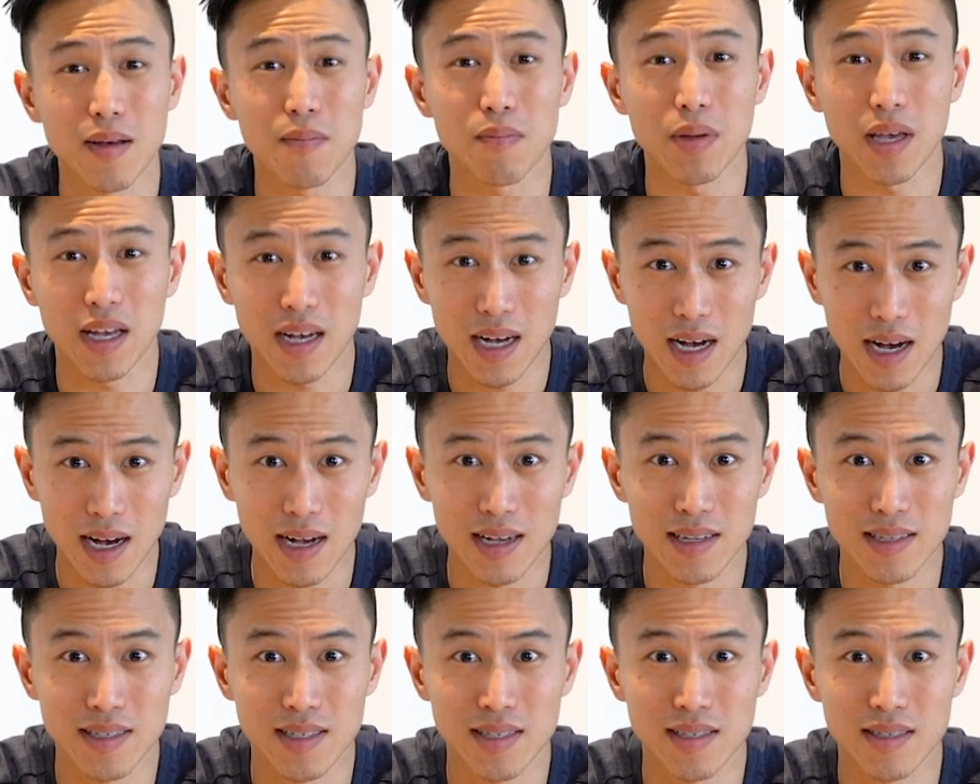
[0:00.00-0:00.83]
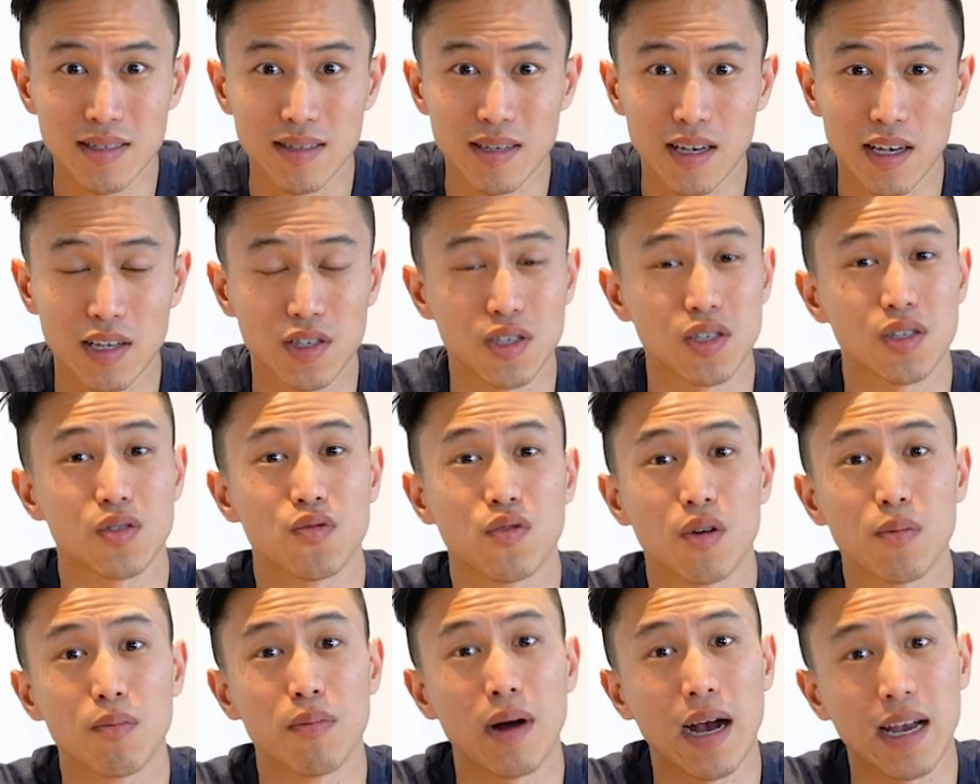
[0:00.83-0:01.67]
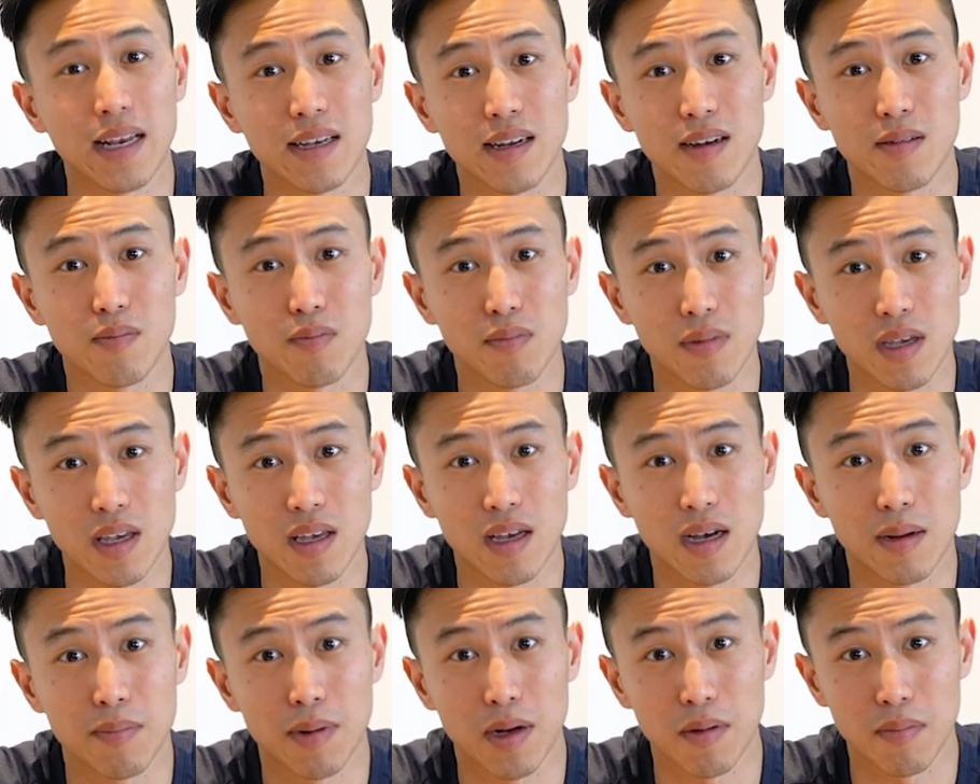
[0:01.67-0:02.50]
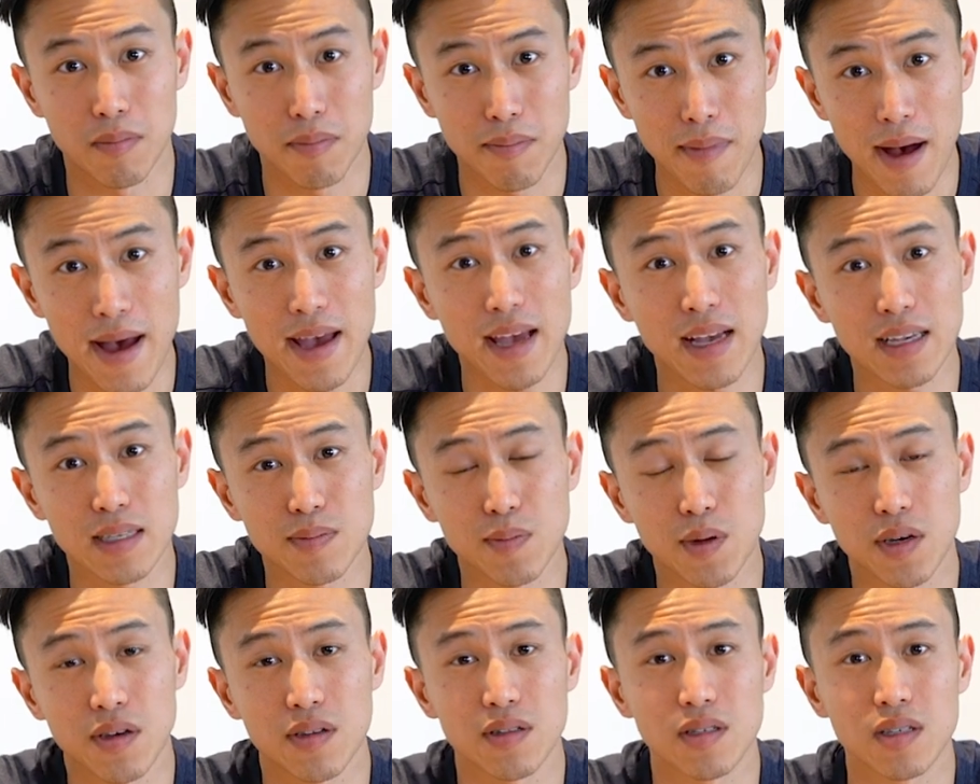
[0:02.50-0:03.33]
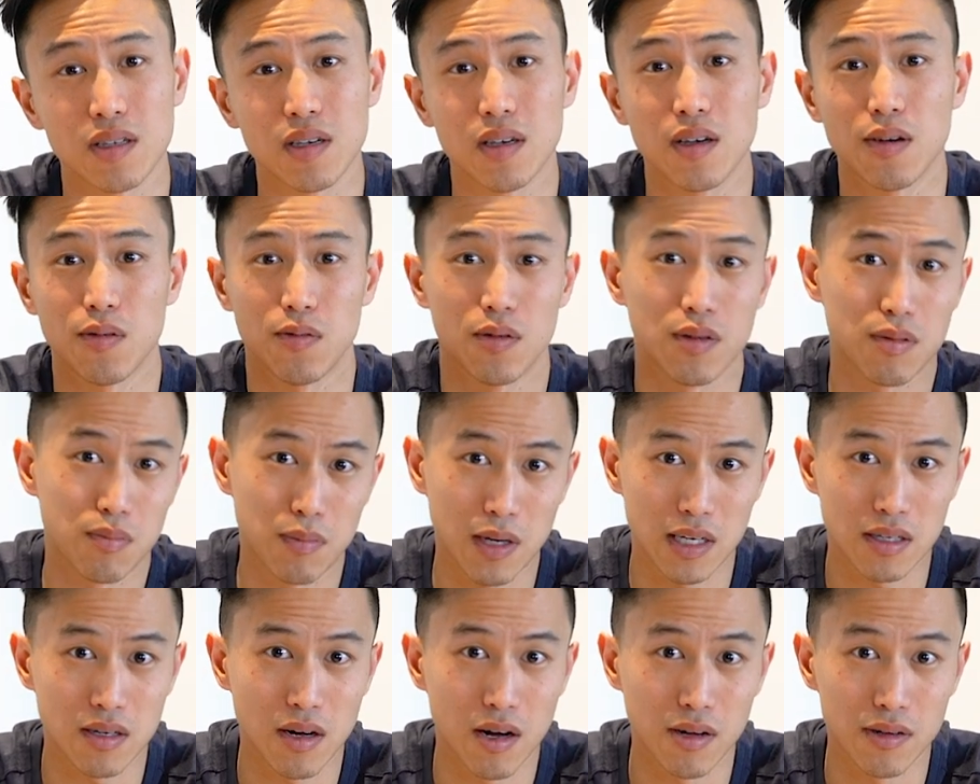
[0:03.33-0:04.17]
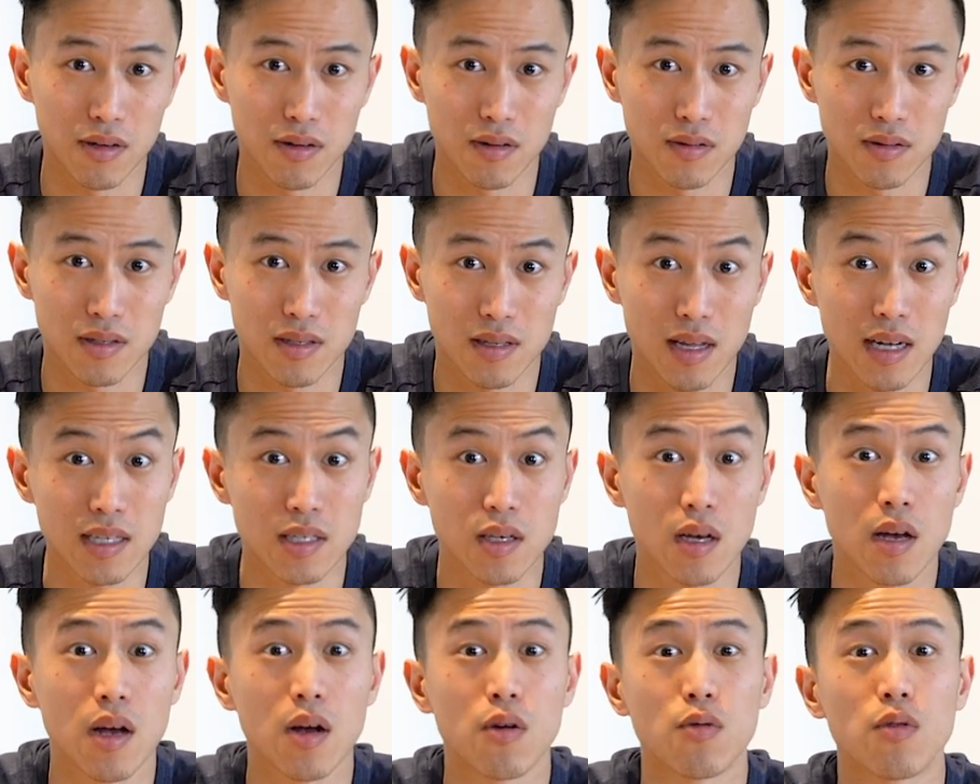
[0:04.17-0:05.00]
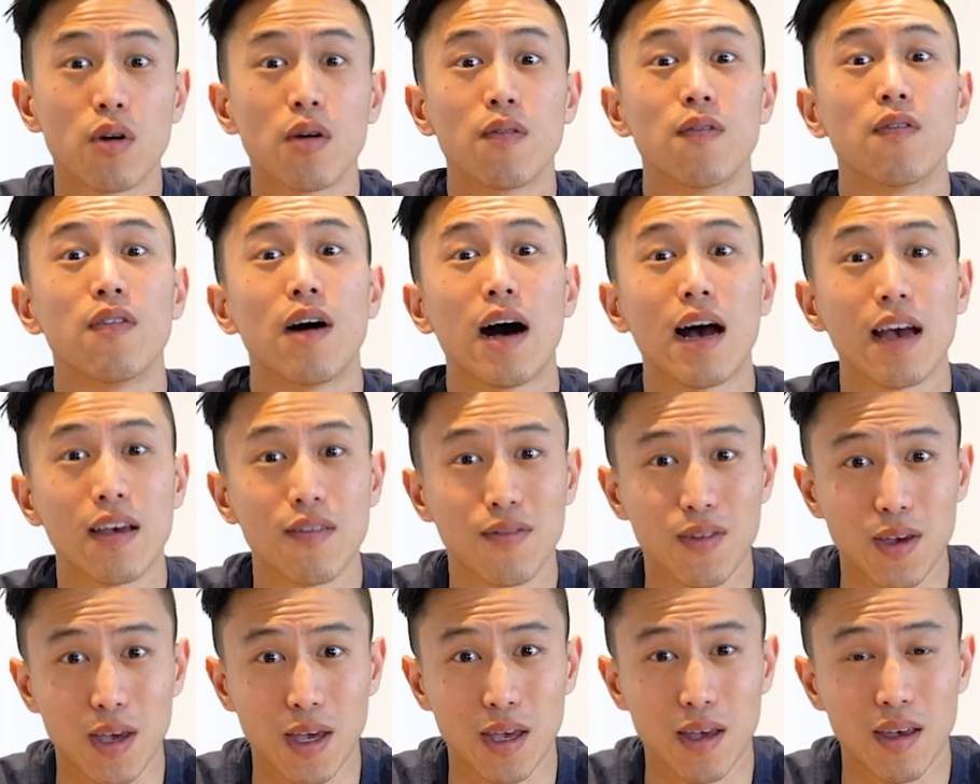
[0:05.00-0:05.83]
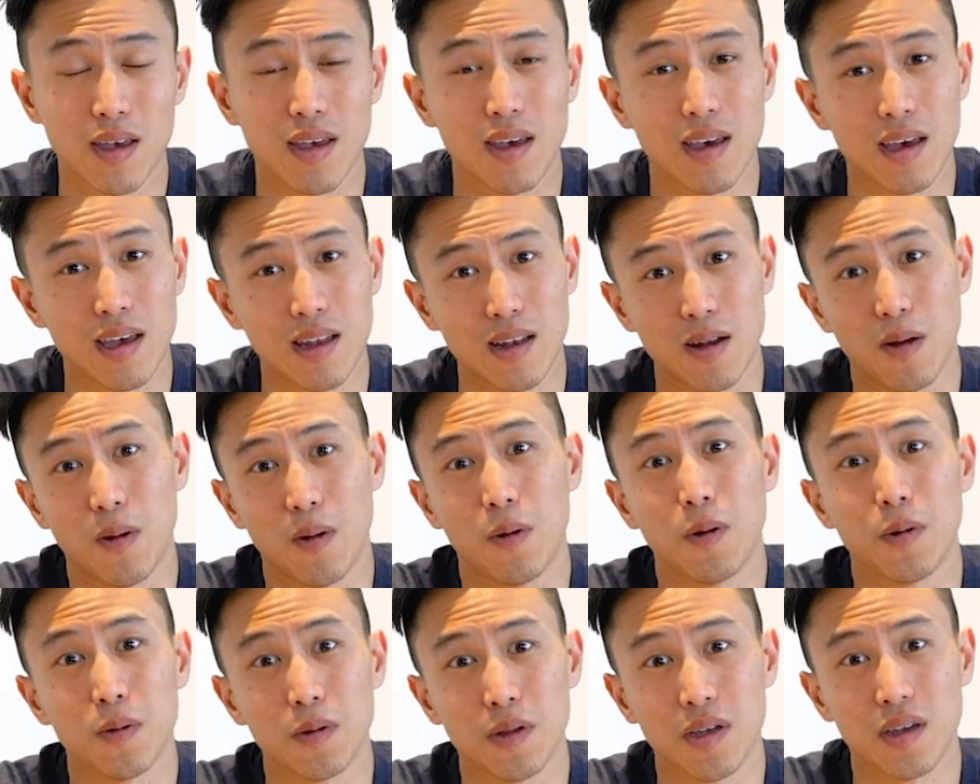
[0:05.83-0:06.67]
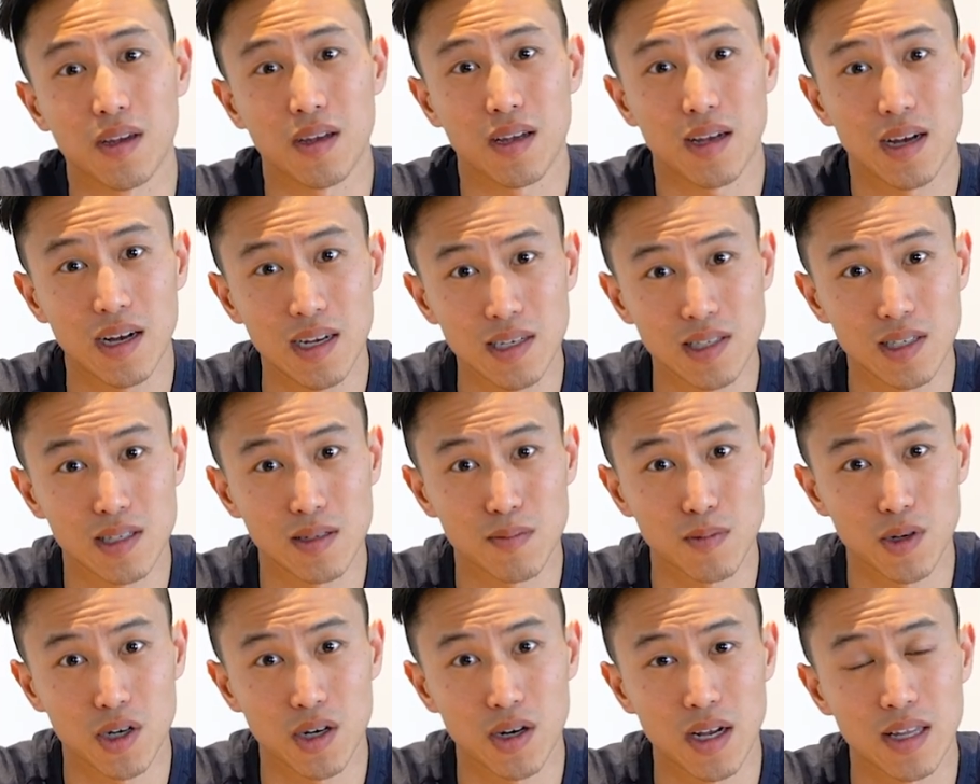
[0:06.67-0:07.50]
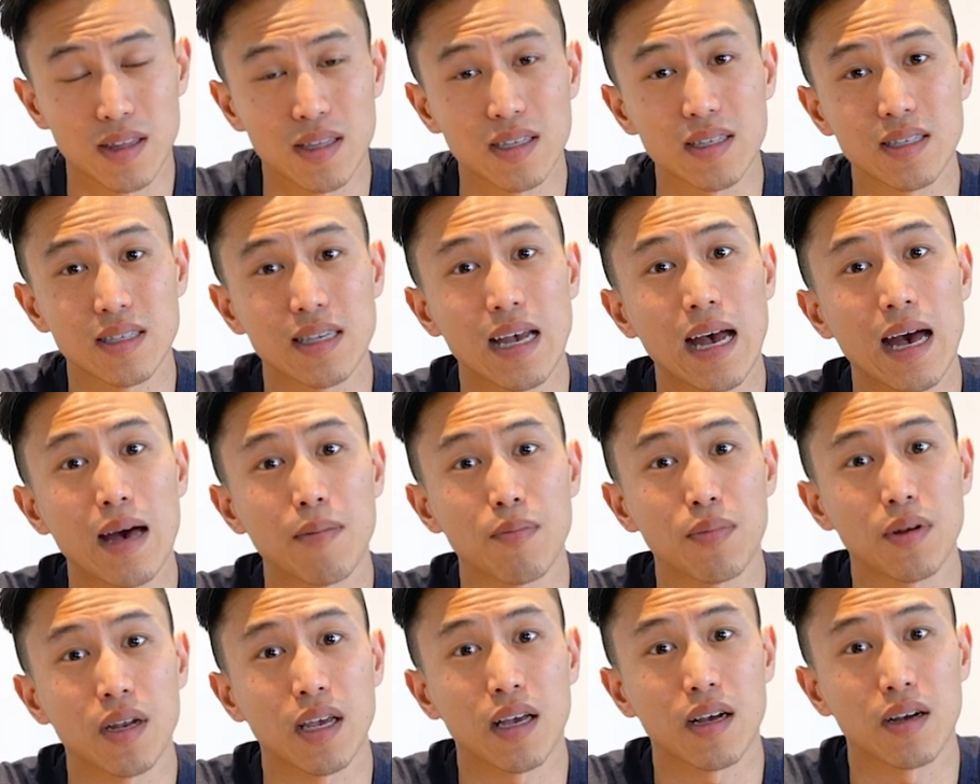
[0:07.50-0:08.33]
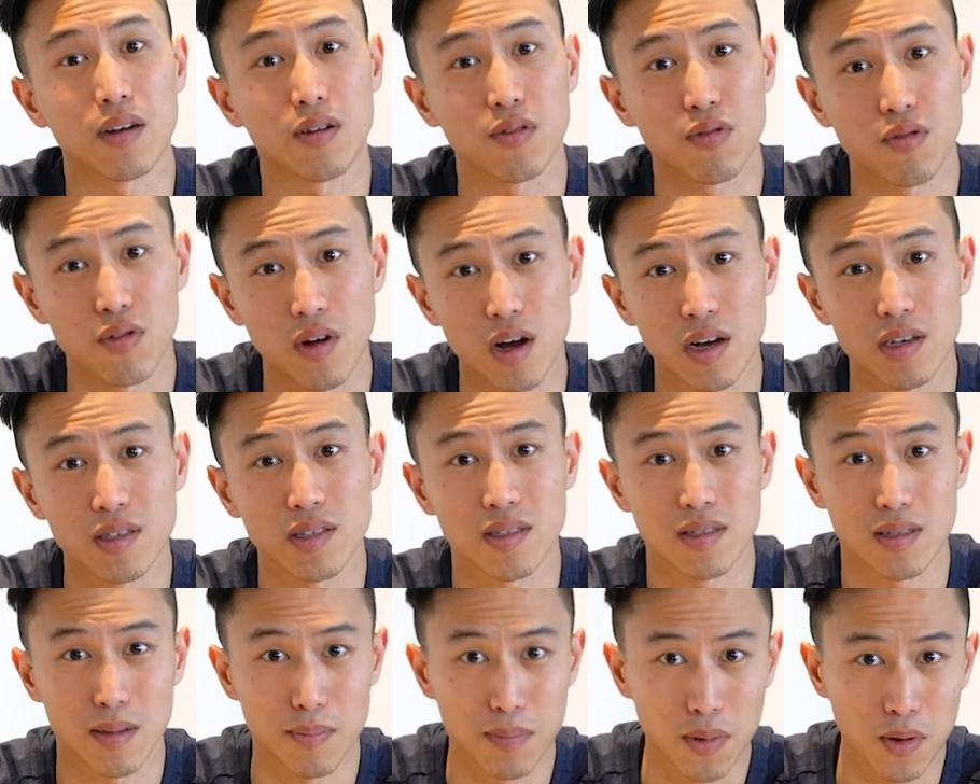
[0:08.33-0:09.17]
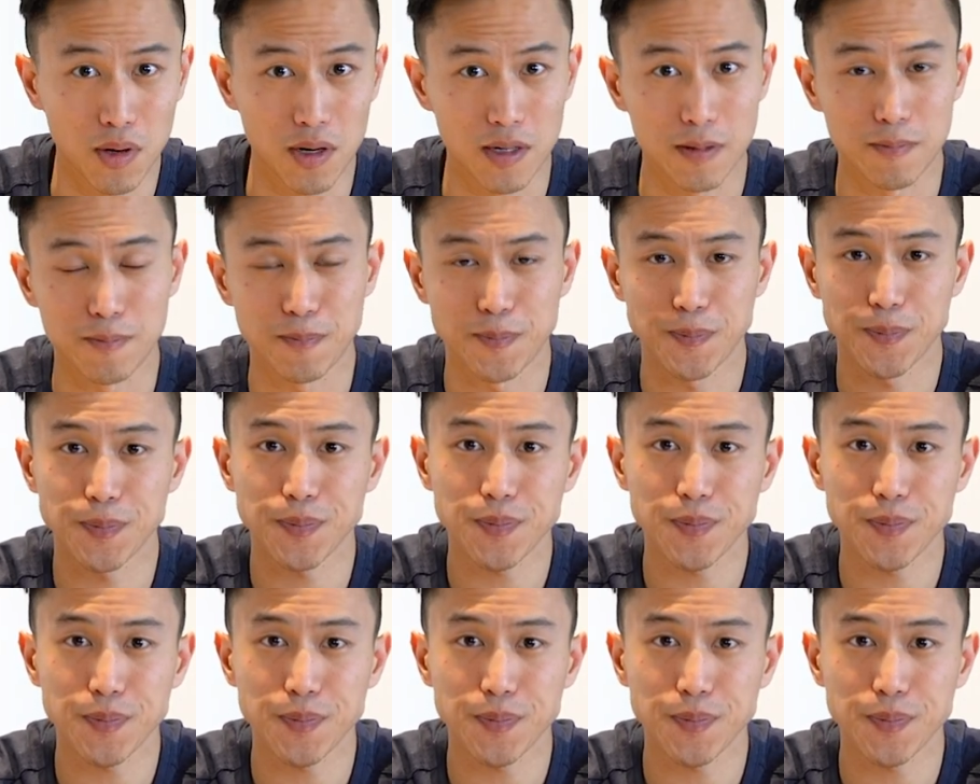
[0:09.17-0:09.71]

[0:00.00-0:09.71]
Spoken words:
because it just reminded me about my experience with McDonald's, thus reviving an old customer. And this is happening across the board.